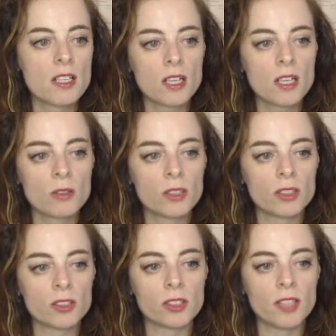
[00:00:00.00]
So
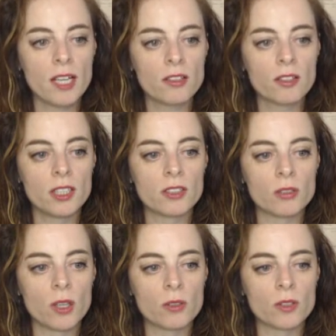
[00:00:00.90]
to do that, you need
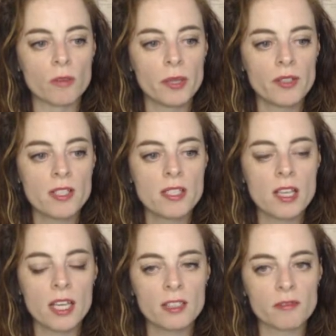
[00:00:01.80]
to go to
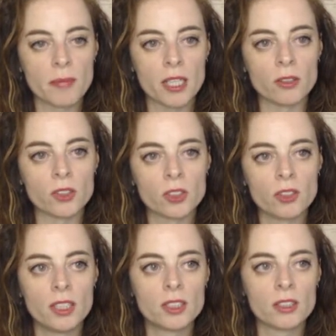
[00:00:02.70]
appearance and menus.
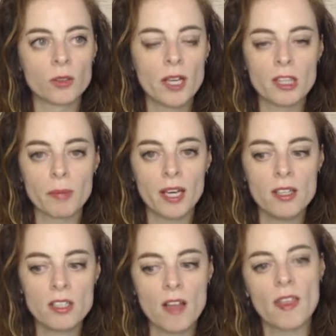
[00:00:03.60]
So you need to create the
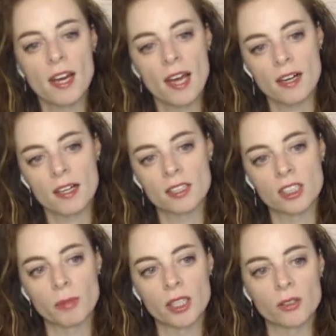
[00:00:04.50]
page and then add it
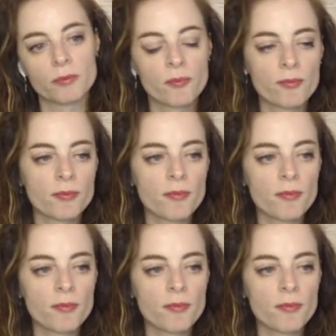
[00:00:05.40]
into your menu.